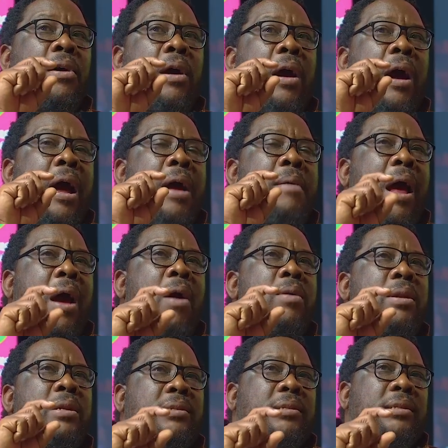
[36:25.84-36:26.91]
I
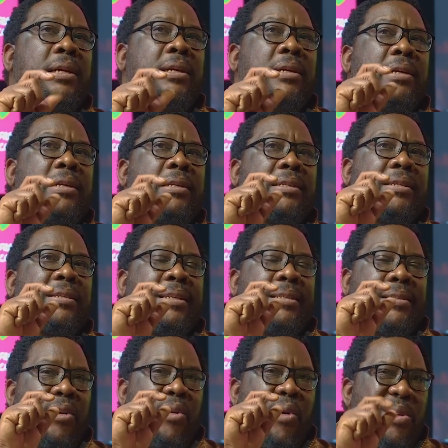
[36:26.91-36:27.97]
will say
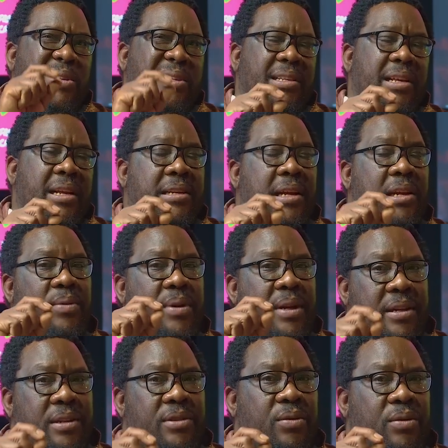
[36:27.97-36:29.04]
it's a concern that will
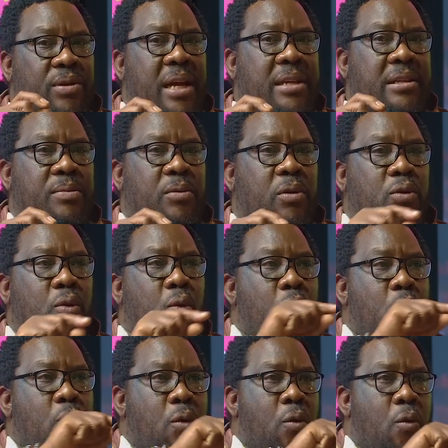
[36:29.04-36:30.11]
lead to crisis, because
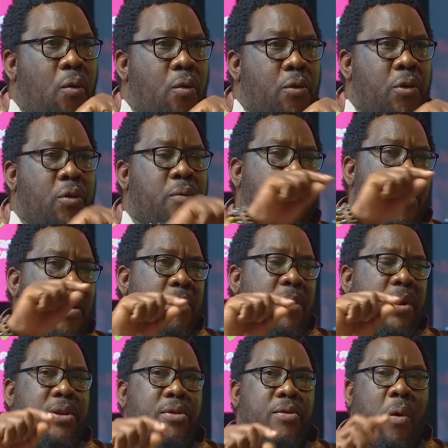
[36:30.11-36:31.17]
you
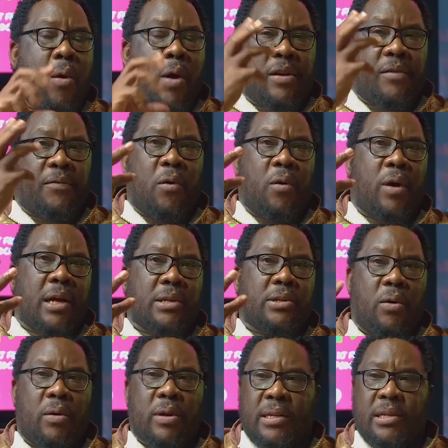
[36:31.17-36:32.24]
probably know and focus
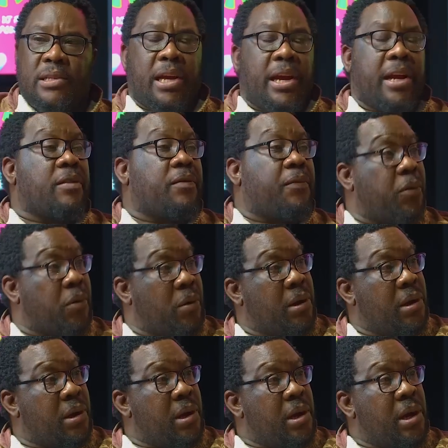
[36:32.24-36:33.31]
on this handful.
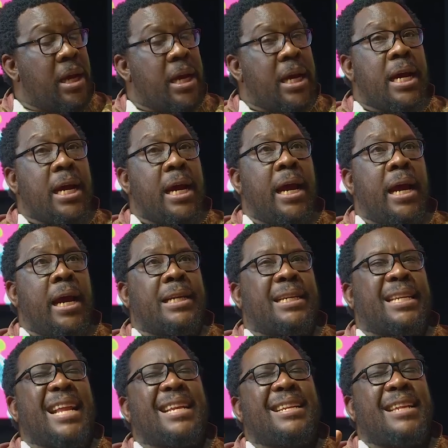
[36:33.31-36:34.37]

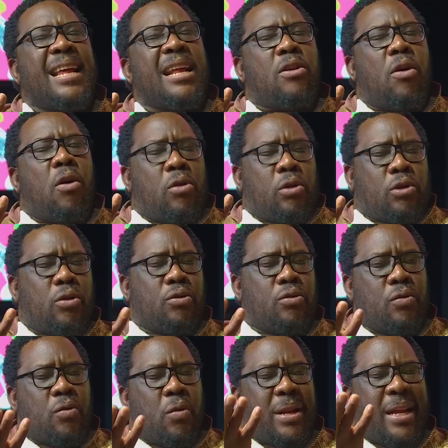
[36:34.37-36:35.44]
That also
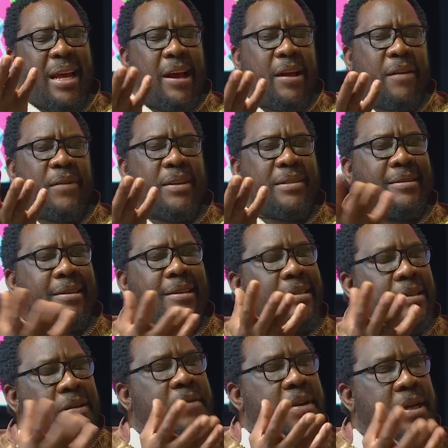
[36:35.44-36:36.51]
do not have a
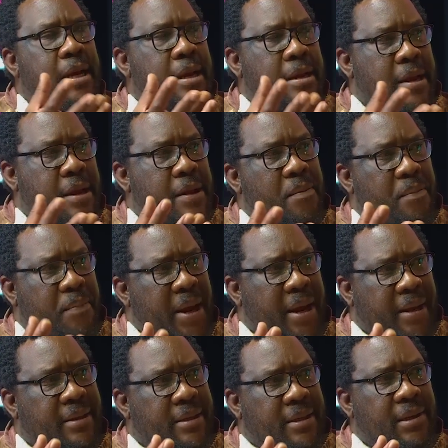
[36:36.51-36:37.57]
significant
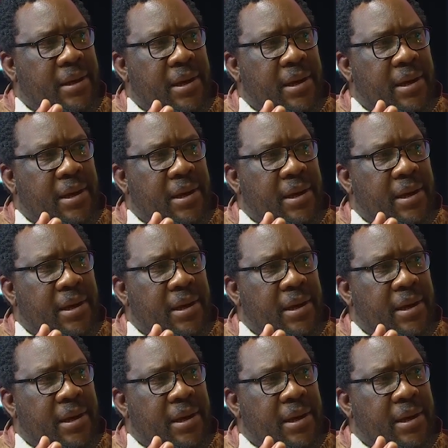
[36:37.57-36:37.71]
impact.